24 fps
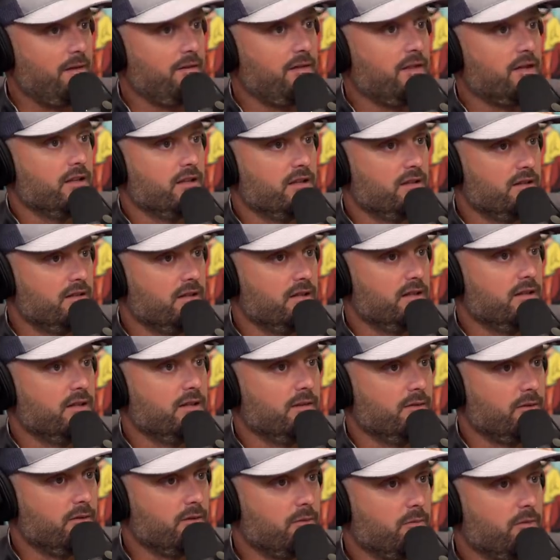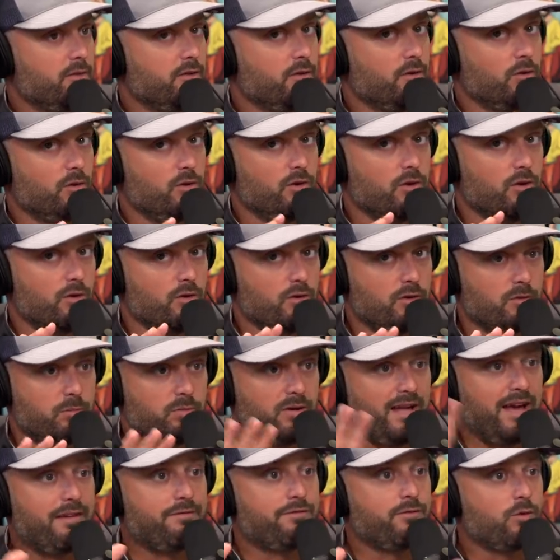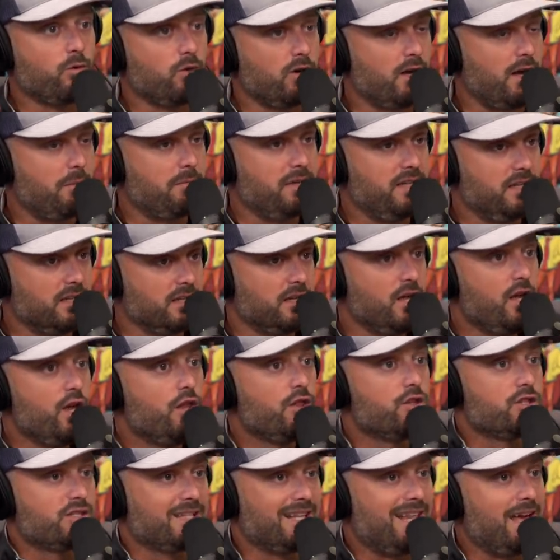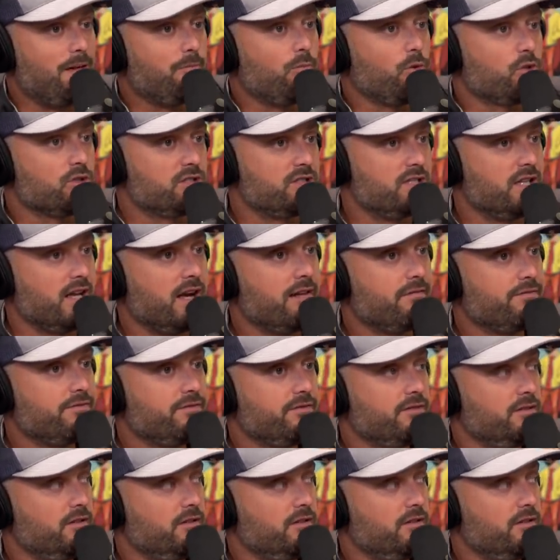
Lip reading: The platform. I mean, there's a lot more stuff